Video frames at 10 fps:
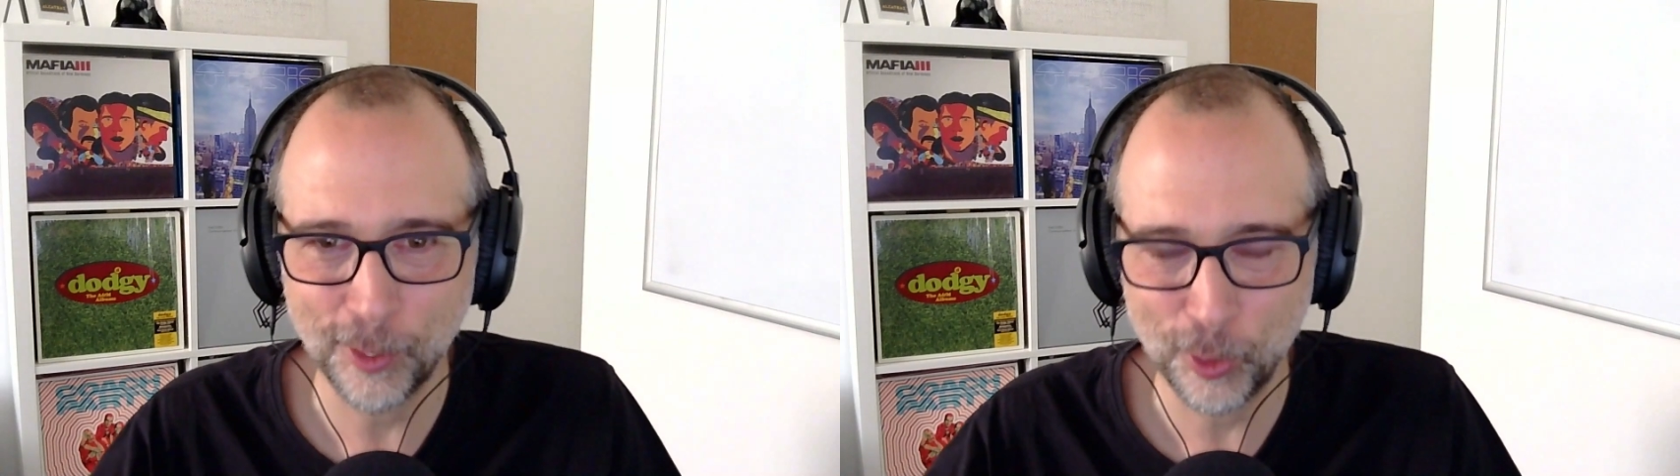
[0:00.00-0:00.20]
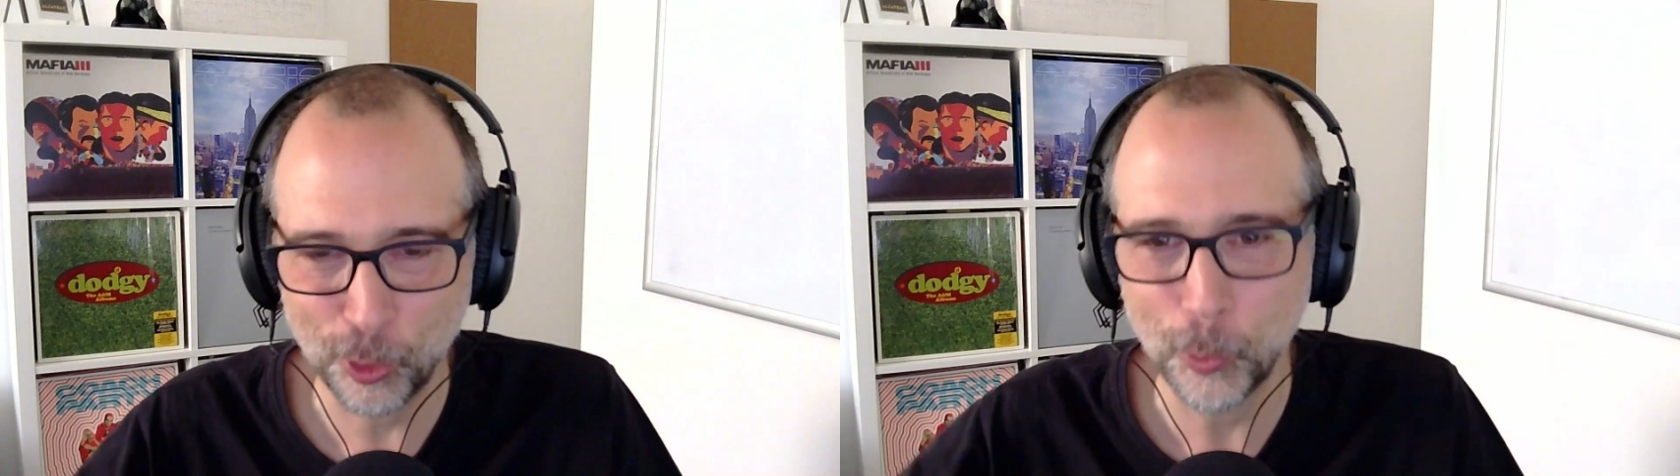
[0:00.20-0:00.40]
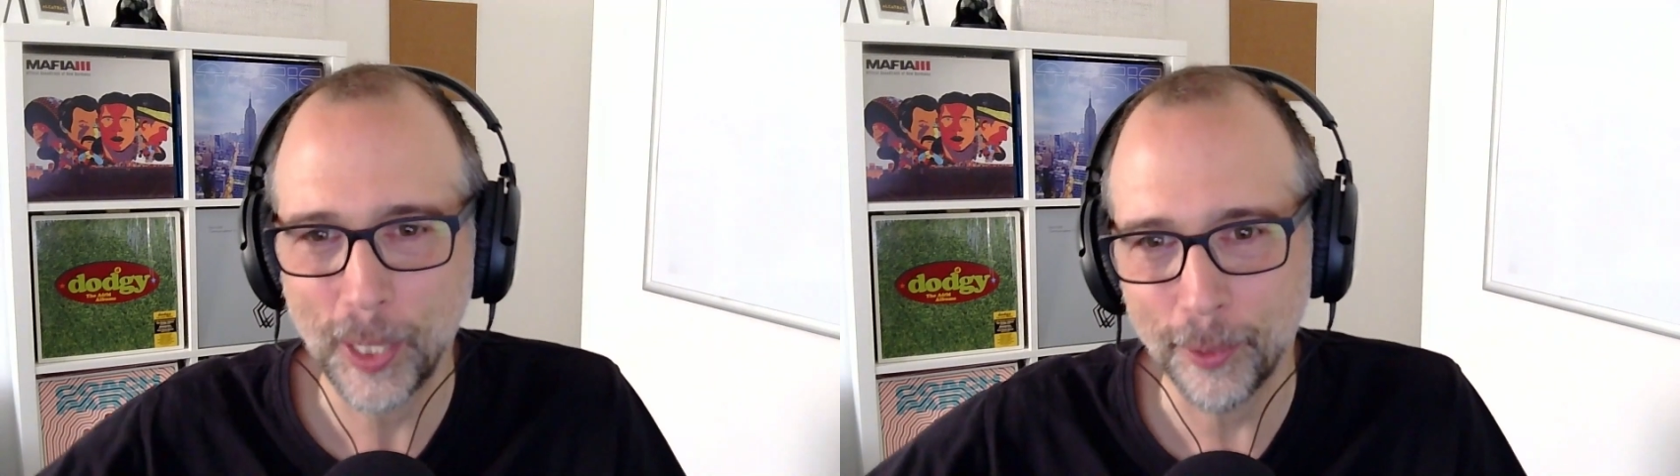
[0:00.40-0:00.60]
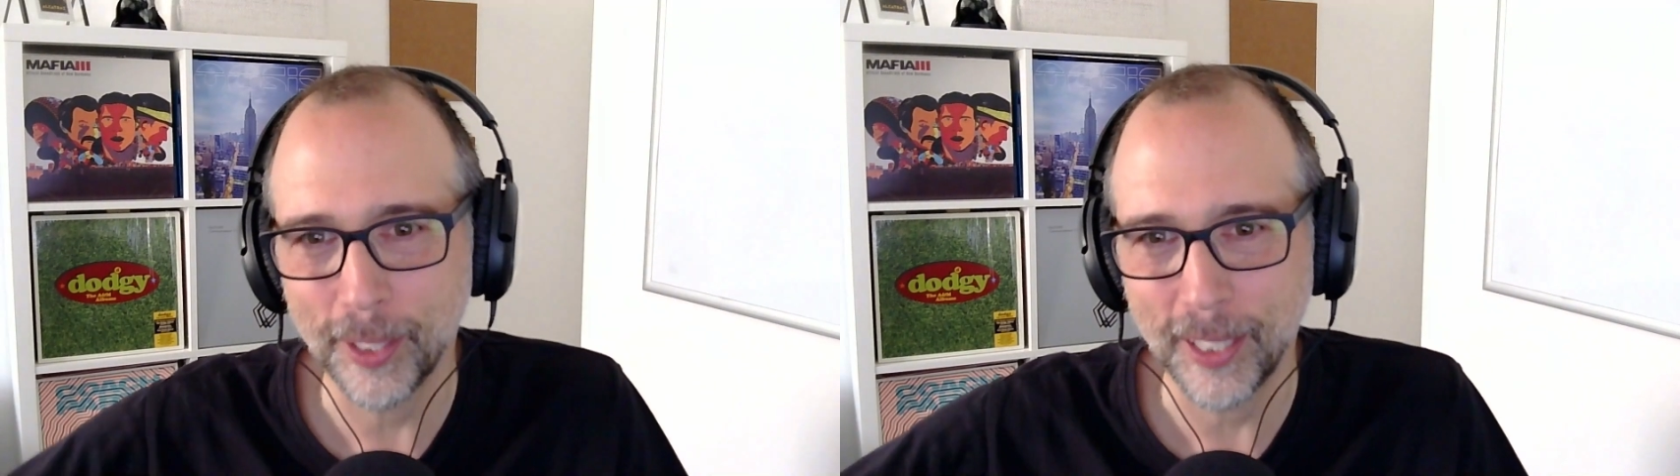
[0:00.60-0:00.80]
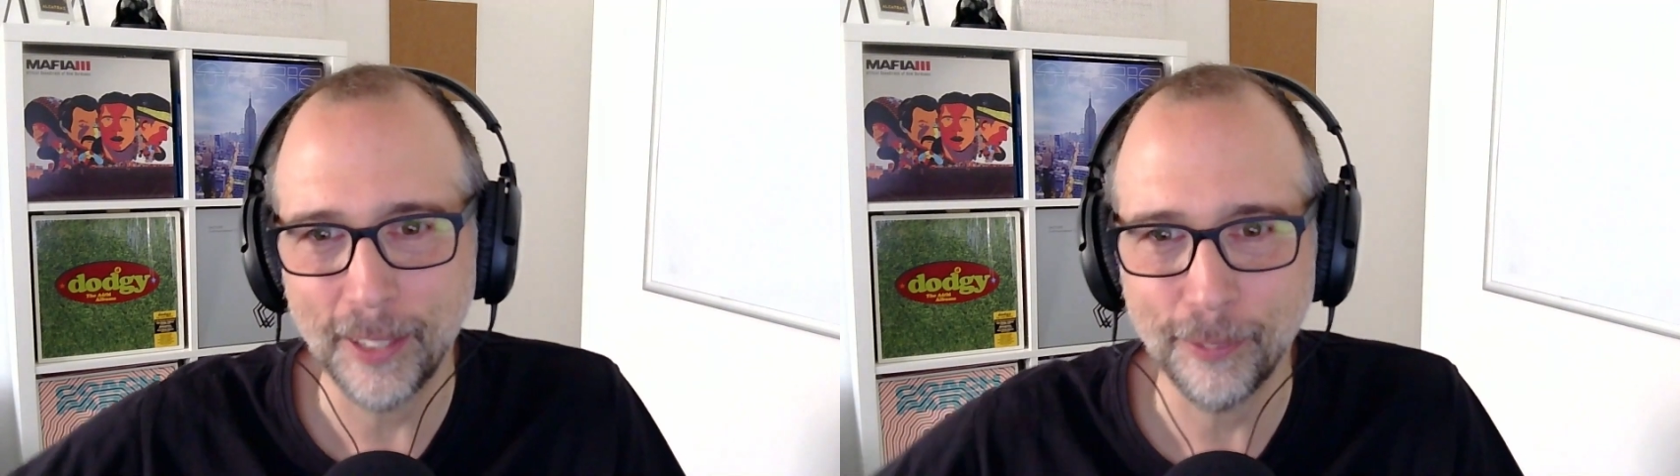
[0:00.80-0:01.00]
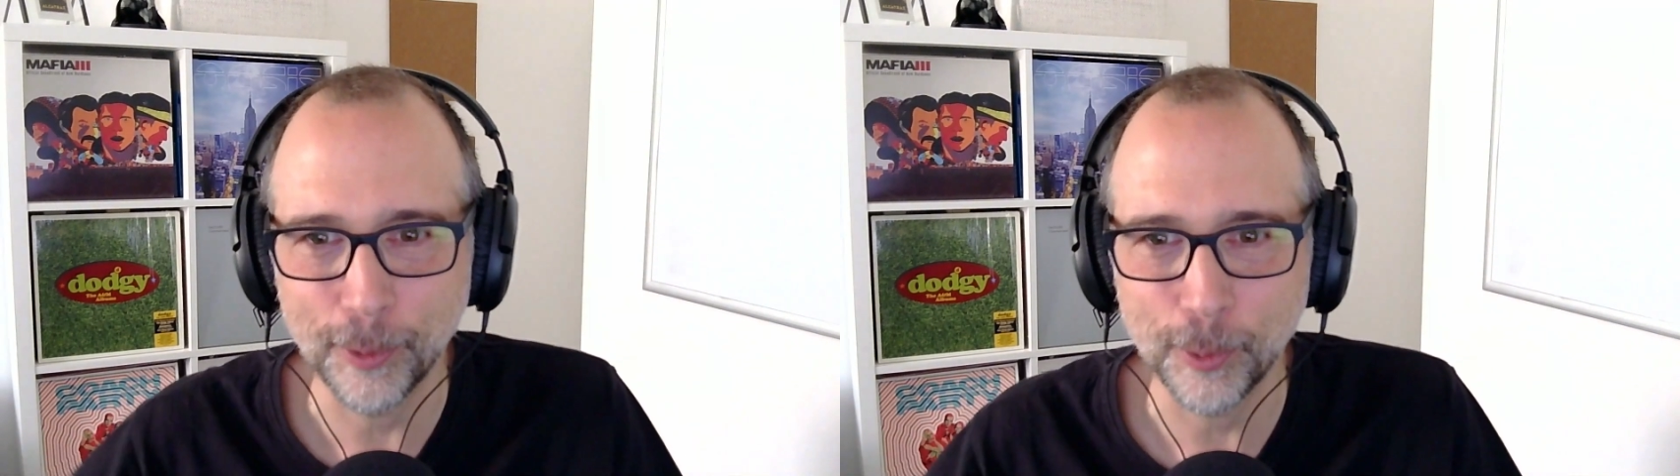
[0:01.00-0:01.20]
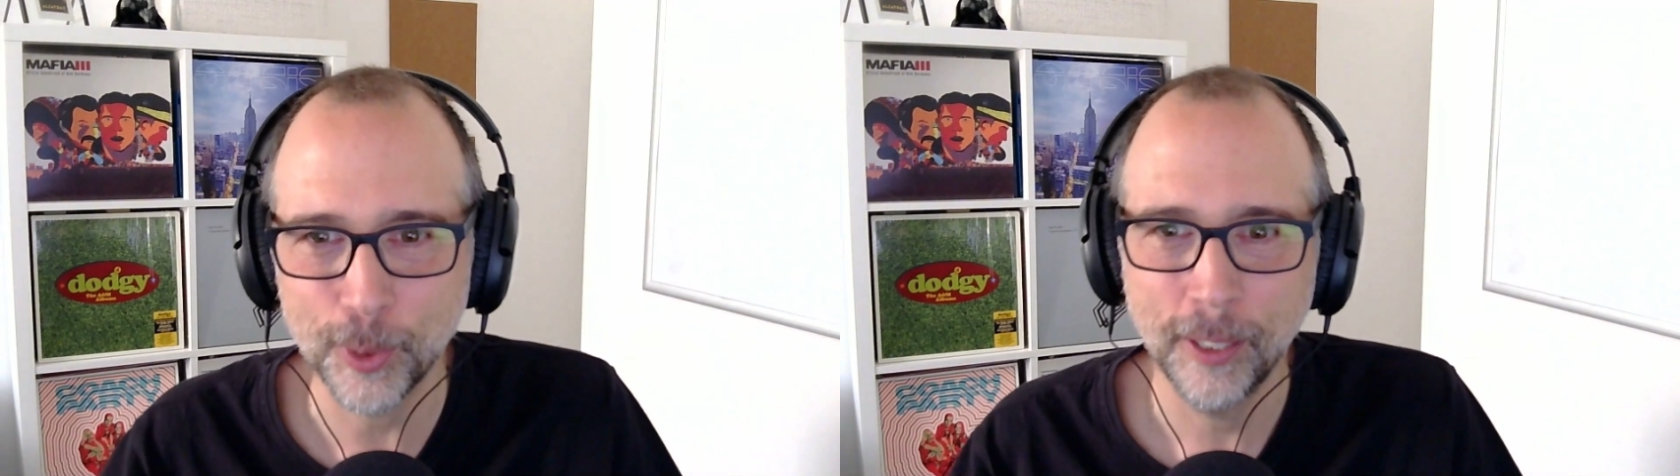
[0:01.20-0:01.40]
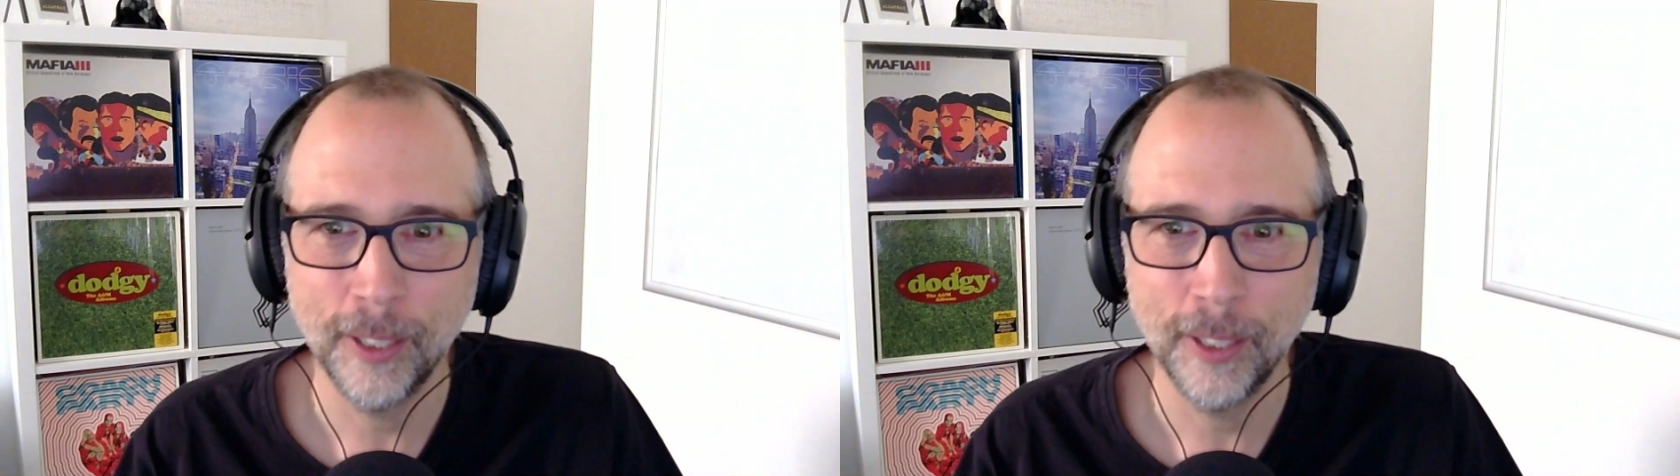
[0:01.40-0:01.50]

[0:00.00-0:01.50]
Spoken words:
throughout the levels.